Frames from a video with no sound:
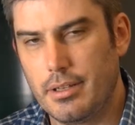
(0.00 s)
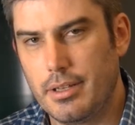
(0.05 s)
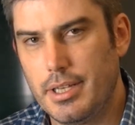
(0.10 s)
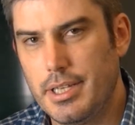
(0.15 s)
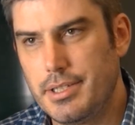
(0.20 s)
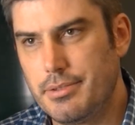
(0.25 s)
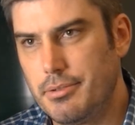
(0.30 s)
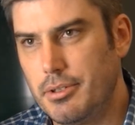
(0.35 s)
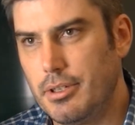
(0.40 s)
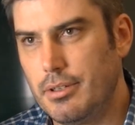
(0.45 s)

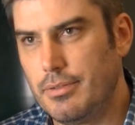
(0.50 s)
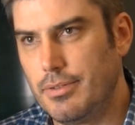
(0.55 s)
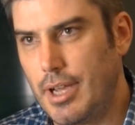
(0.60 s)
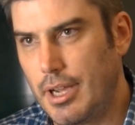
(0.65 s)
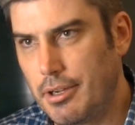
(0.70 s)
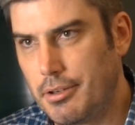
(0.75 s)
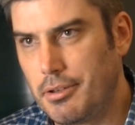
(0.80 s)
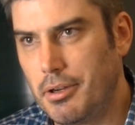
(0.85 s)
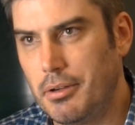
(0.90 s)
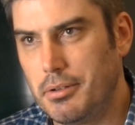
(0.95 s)
history of
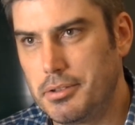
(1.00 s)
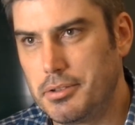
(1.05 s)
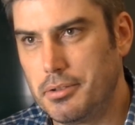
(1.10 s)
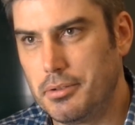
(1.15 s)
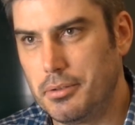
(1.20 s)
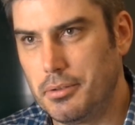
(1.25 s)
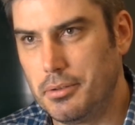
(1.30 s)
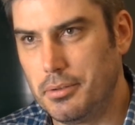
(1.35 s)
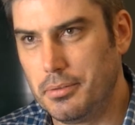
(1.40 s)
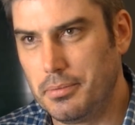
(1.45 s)

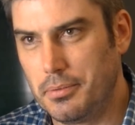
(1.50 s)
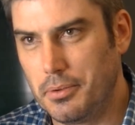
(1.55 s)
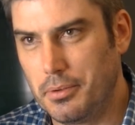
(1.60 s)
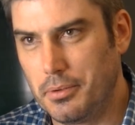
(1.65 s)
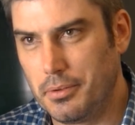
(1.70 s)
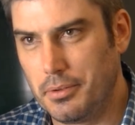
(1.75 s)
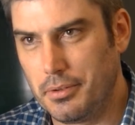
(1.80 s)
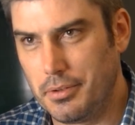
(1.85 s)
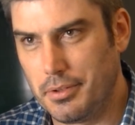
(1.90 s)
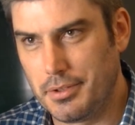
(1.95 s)
agriculture or
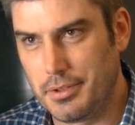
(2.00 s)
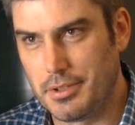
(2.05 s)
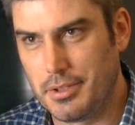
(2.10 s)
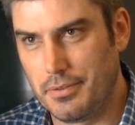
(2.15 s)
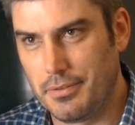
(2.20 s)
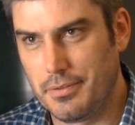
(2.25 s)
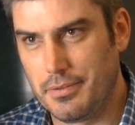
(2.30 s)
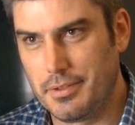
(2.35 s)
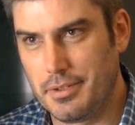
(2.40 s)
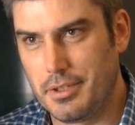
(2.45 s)
no. So